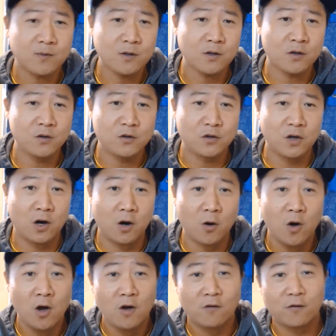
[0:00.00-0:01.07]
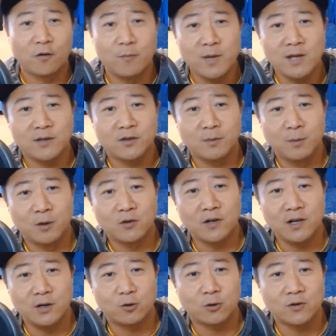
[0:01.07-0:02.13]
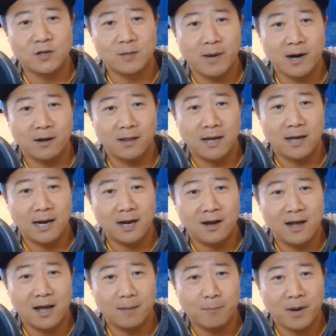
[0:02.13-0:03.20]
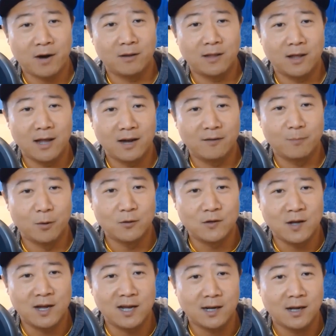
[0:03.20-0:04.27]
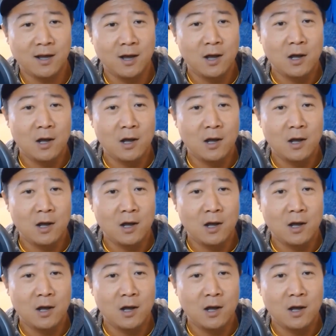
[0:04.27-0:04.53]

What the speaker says: So for me, it's the most interesting parallel out of Mosaic.